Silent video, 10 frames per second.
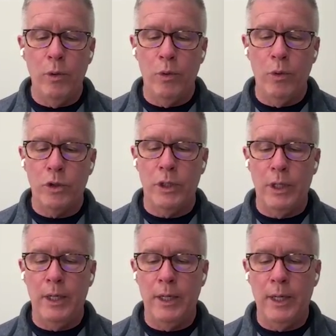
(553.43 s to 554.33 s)
do you
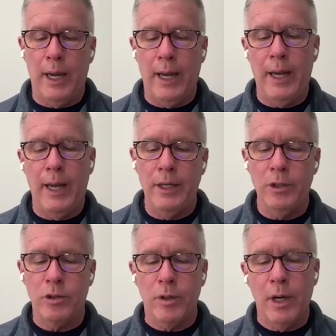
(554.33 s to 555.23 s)
see
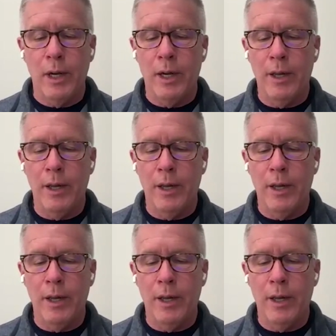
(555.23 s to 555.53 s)
as